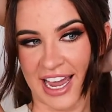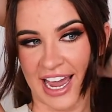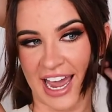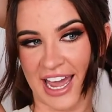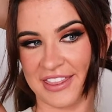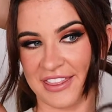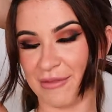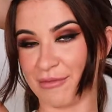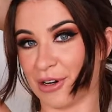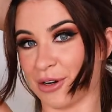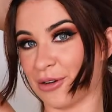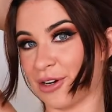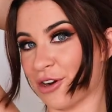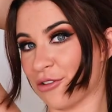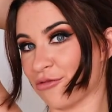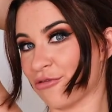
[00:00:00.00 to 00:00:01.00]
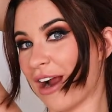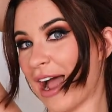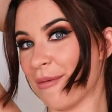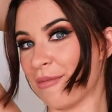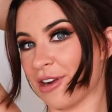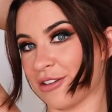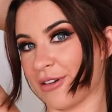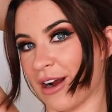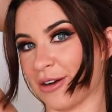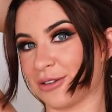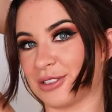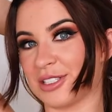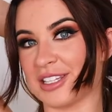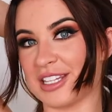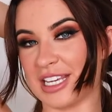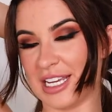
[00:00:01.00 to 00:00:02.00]
And then we're going to wrap it
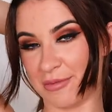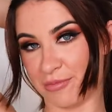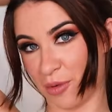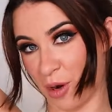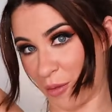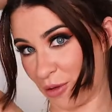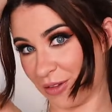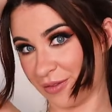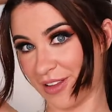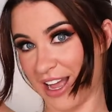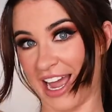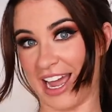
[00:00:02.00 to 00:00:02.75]
around the bobble